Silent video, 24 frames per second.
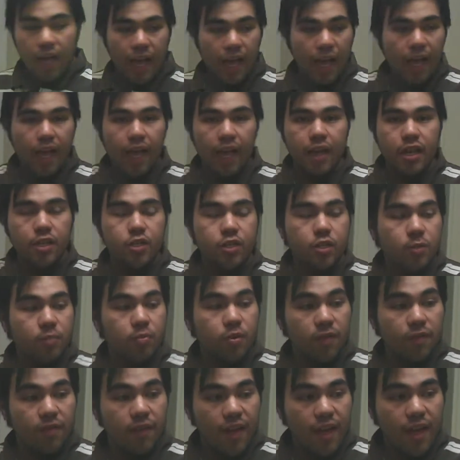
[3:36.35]
And to
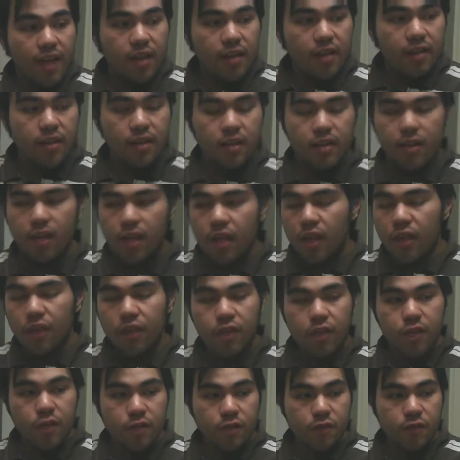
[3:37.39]
prevent
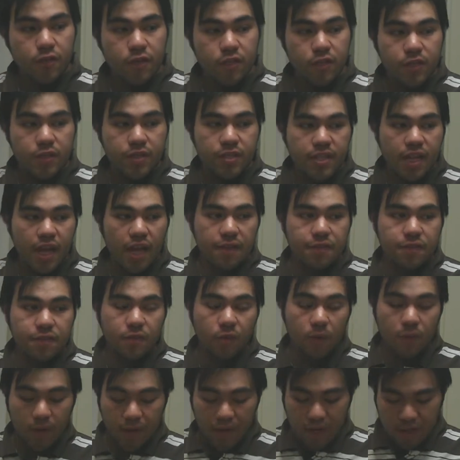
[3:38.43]
the use for 2 staffs for
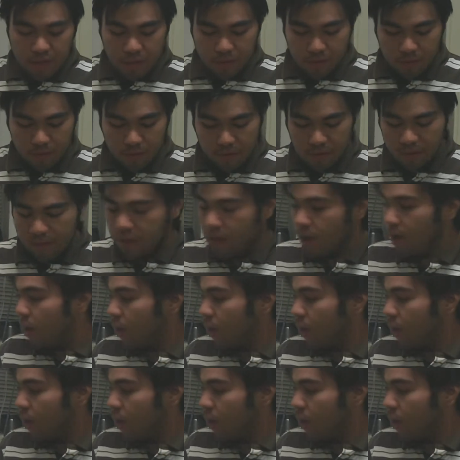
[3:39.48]
one instrument,